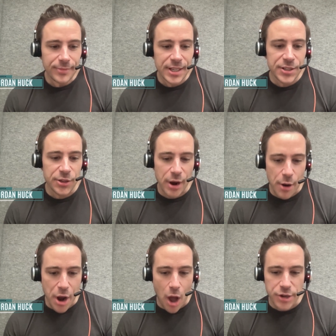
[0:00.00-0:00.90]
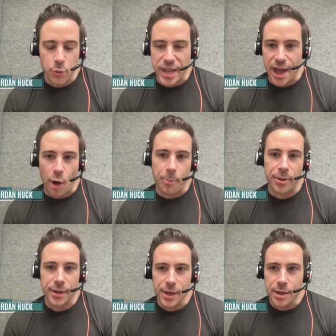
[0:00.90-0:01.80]
So here at Notch, we help
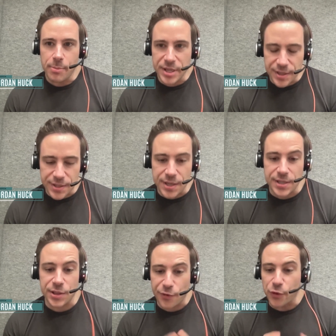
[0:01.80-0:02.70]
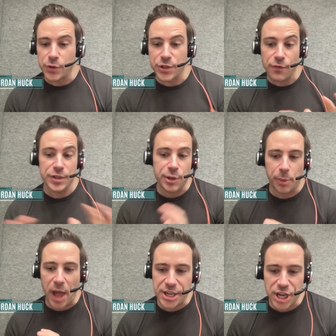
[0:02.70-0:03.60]
businesses in the food service
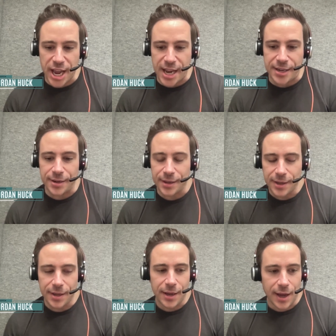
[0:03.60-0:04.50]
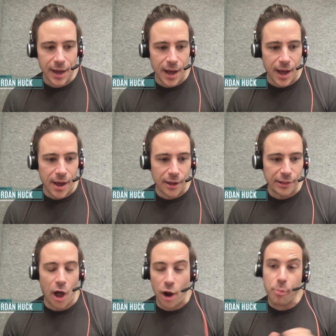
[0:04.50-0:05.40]
supply chain
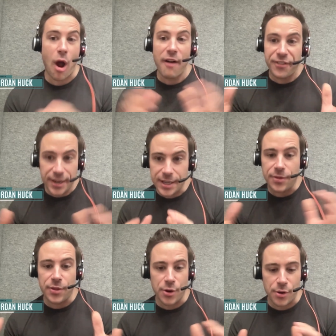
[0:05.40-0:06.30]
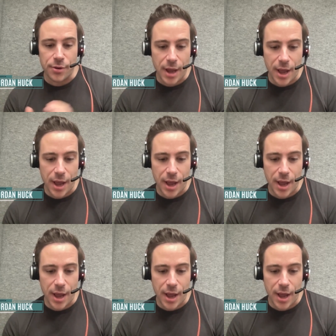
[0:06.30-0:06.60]
unlock profit in their